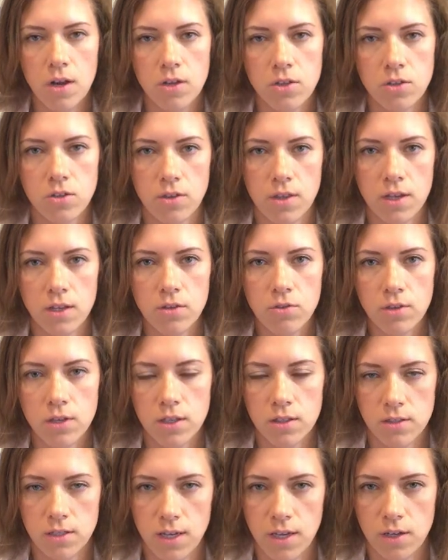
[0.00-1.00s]
So then you
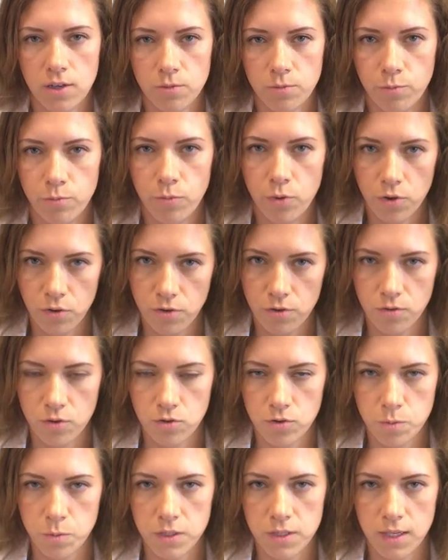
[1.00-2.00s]
can take both of
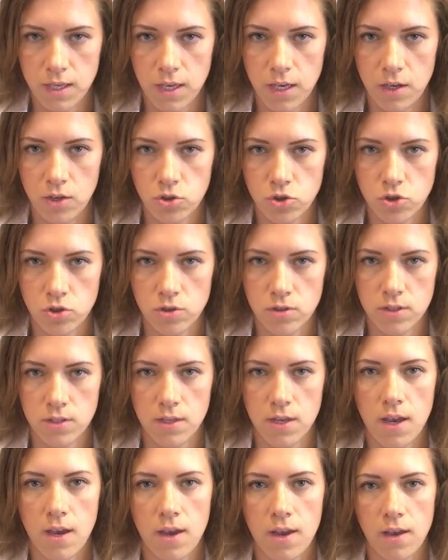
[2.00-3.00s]
those medications
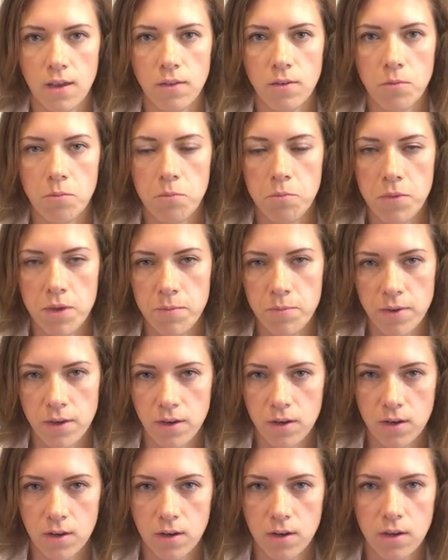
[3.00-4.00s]
and
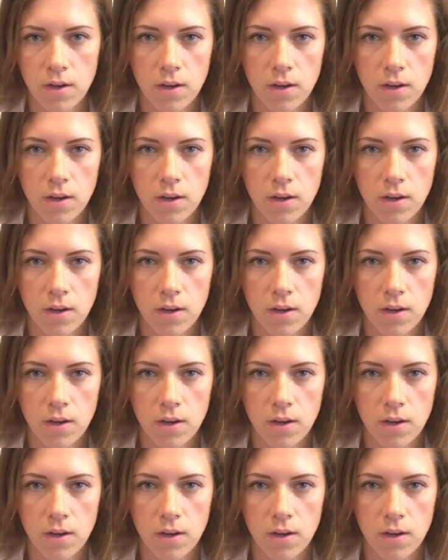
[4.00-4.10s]
mimic